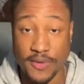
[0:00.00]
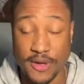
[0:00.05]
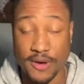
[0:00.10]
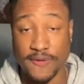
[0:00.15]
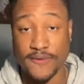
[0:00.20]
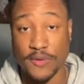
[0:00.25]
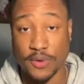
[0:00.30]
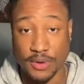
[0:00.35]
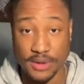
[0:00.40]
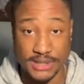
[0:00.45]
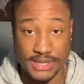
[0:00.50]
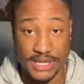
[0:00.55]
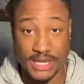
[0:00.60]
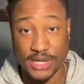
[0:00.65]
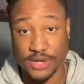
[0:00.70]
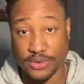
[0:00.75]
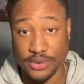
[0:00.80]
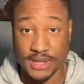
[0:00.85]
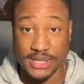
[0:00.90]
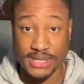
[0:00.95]
therefore
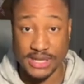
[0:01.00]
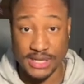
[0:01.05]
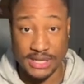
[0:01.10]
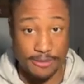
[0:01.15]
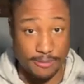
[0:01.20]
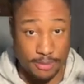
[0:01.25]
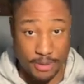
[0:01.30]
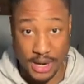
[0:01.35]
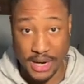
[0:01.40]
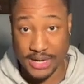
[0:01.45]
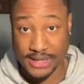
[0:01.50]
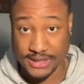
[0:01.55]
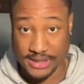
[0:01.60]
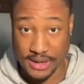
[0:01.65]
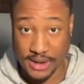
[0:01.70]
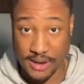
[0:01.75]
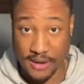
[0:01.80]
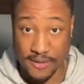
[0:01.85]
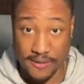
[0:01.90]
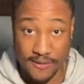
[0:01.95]
decreasing the price
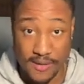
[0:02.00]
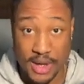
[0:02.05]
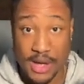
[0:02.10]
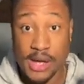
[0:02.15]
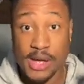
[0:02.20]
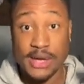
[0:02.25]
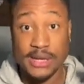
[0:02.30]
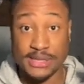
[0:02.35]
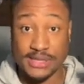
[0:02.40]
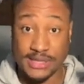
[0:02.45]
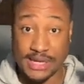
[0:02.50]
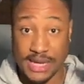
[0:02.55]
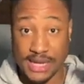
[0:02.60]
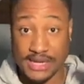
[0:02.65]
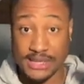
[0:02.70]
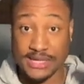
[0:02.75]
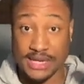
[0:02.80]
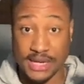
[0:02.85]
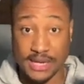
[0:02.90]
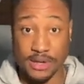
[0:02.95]
of
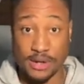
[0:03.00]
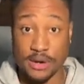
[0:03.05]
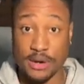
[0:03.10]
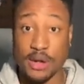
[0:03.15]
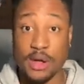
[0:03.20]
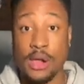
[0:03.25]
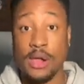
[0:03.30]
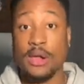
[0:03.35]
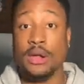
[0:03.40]
said ticker.